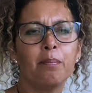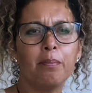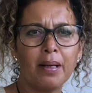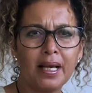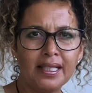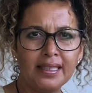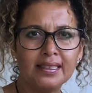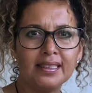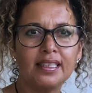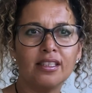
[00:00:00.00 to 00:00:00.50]

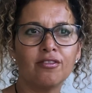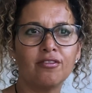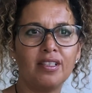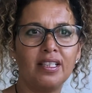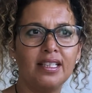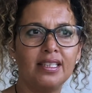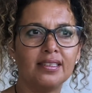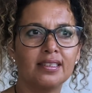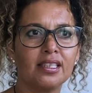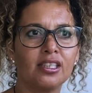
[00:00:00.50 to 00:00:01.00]
basic
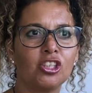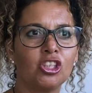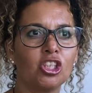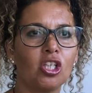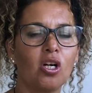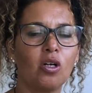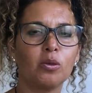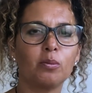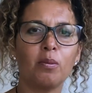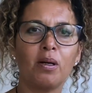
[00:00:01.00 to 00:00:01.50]
feelings that a
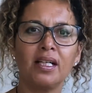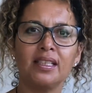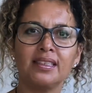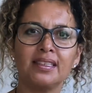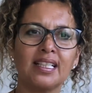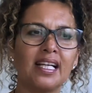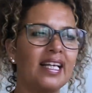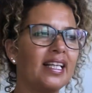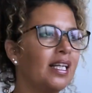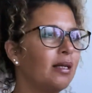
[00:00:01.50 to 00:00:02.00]
child might
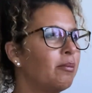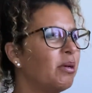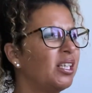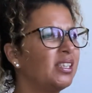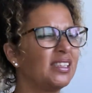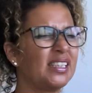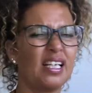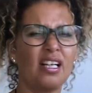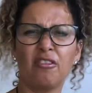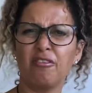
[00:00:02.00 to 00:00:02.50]
say. They might
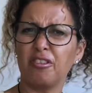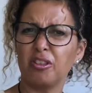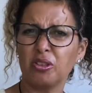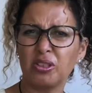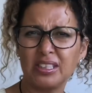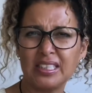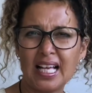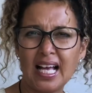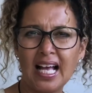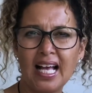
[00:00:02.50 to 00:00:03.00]
say, I feel
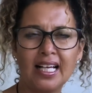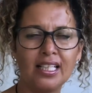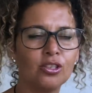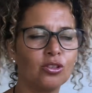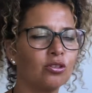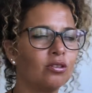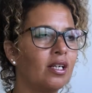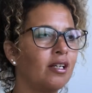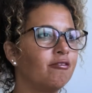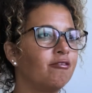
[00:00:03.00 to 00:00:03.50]
sad
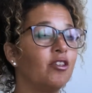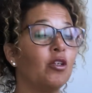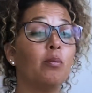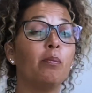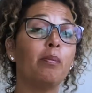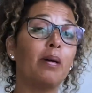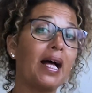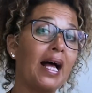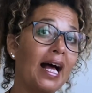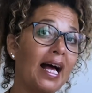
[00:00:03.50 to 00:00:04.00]
or I feel
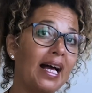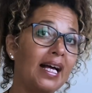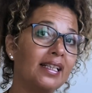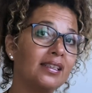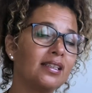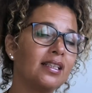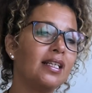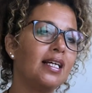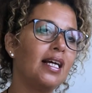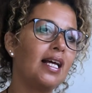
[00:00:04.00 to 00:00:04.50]

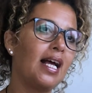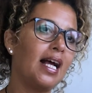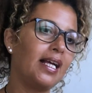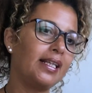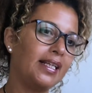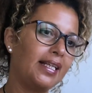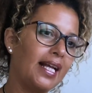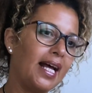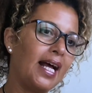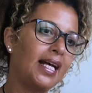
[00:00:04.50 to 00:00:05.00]
bad. And
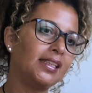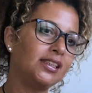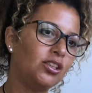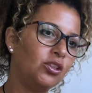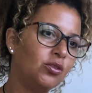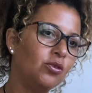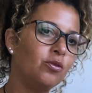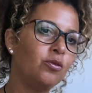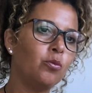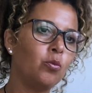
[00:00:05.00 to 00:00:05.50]
then as
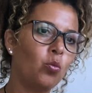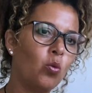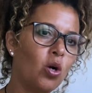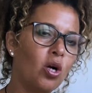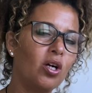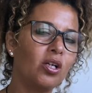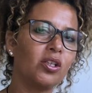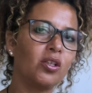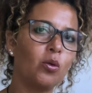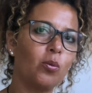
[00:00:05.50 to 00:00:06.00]
you
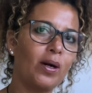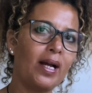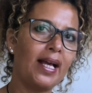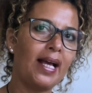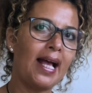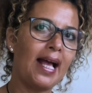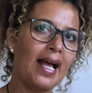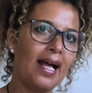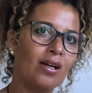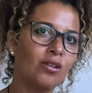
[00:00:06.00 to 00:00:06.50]
work your
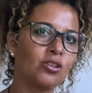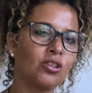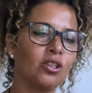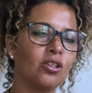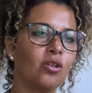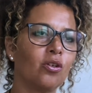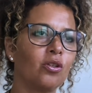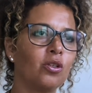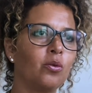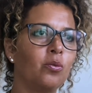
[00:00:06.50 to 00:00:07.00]
way out
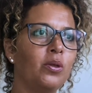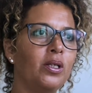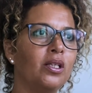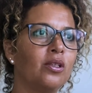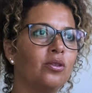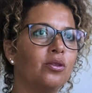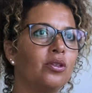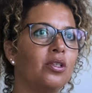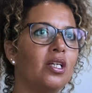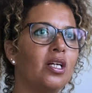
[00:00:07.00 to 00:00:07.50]
along the
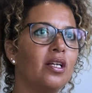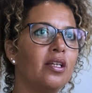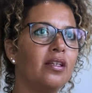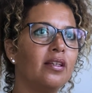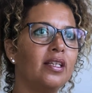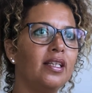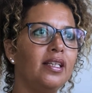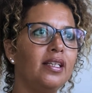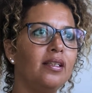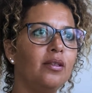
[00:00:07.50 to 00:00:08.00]
wheel,
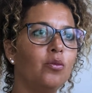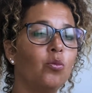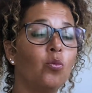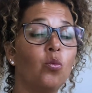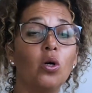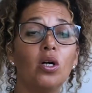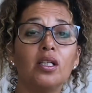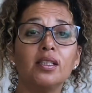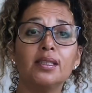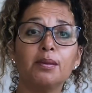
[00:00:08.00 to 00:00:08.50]
the
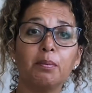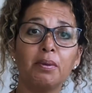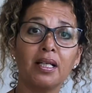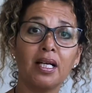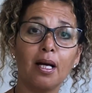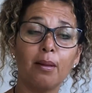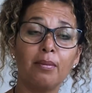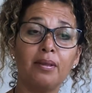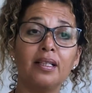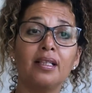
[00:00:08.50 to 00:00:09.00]
words
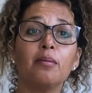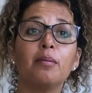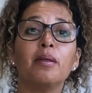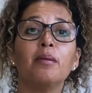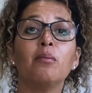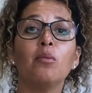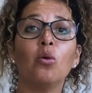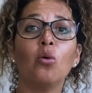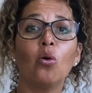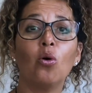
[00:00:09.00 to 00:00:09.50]
become a little
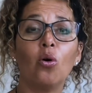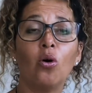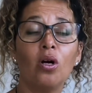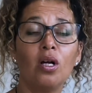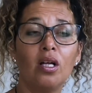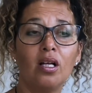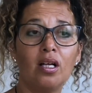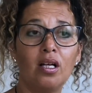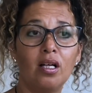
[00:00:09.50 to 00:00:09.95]
bit more